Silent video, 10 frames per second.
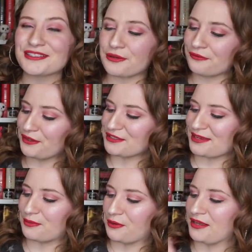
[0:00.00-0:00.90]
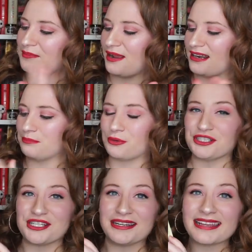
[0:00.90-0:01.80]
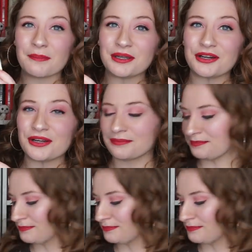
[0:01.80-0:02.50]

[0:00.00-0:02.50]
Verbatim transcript: So Fierce and Broken by Bridget Kemner,